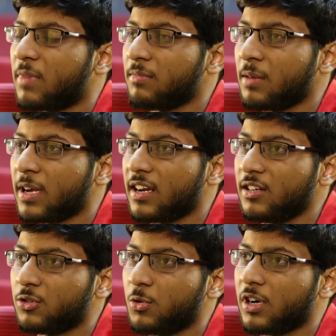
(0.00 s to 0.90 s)
But my
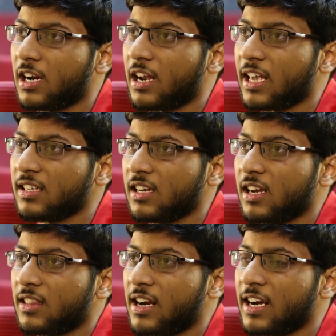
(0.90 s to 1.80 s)
parents soon realized
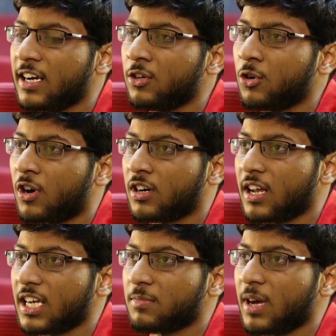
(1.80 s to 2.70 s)
that I need to
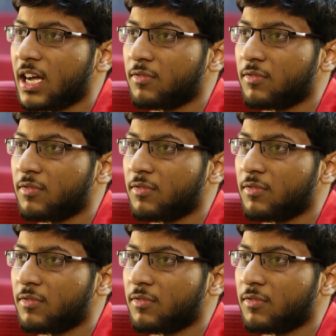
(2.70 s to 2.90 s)
organize my